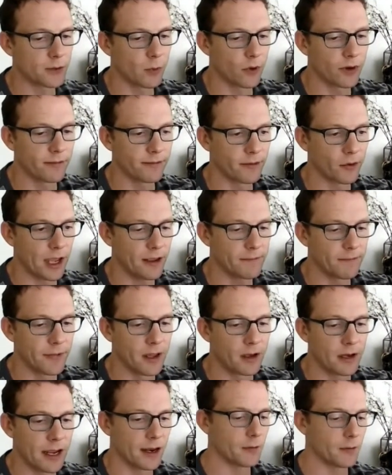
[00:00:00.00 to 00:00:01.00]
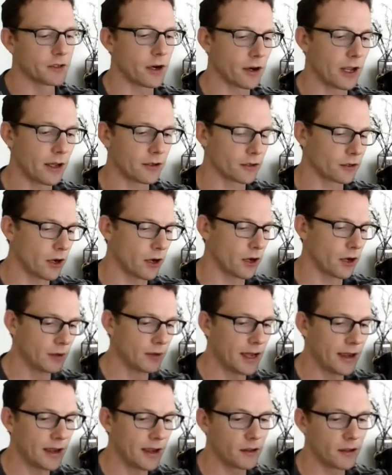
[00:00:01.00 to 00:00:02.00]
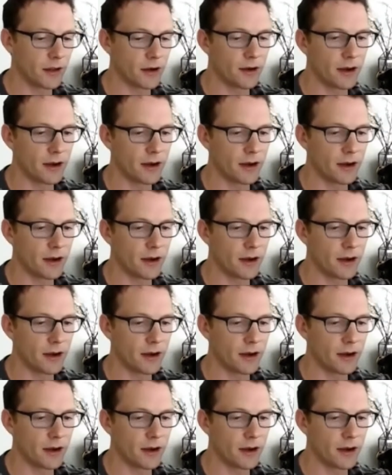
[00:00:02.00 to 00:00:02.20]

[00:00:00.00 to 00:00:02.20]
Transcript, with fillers: really cool stuff. And as I said, you can do